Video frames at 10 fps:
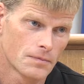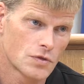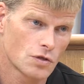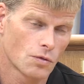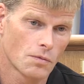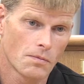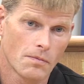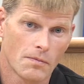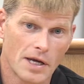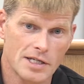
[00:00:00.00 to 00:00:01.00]
So
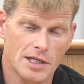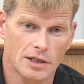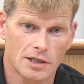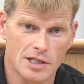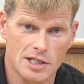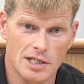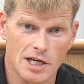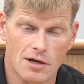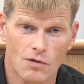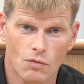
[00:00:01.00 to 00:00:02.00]
basically the
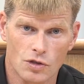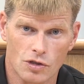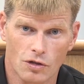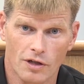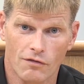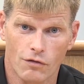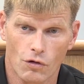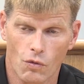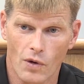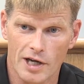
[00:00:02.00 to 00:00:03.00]
state was looking
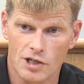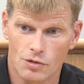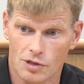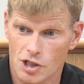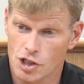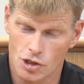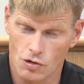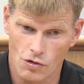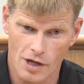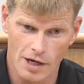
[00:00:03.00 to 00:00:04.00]
for a way to
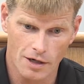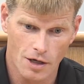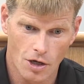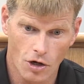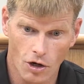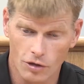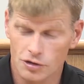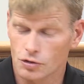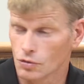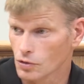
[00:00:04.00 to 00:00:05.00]
ensure that all
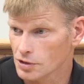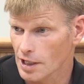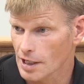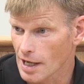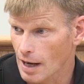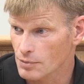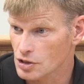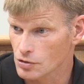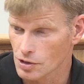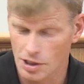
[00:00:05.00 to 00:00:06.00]
schools had an
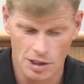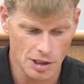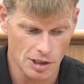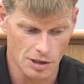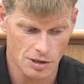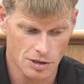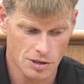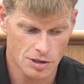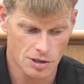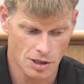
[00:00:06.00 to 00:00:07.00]
opportunity
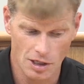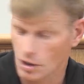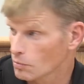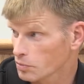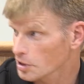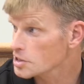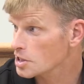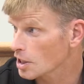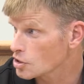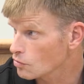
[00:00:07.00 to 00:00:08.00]
to get a complete
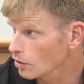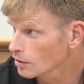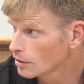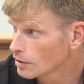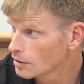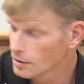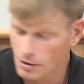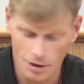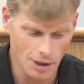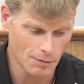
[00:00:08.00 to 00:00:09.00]
schedule,
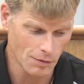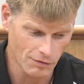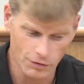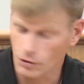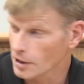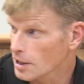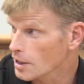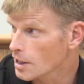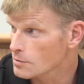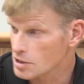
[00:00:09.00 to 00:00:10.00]
a full
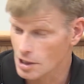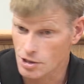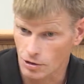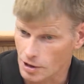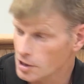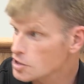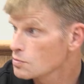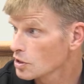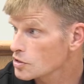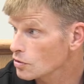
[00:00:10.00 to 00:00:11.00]
8-game schedule against
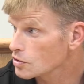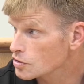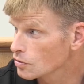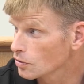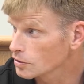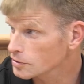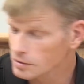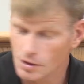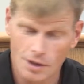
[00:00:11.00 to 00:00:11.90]
Minnesota schools,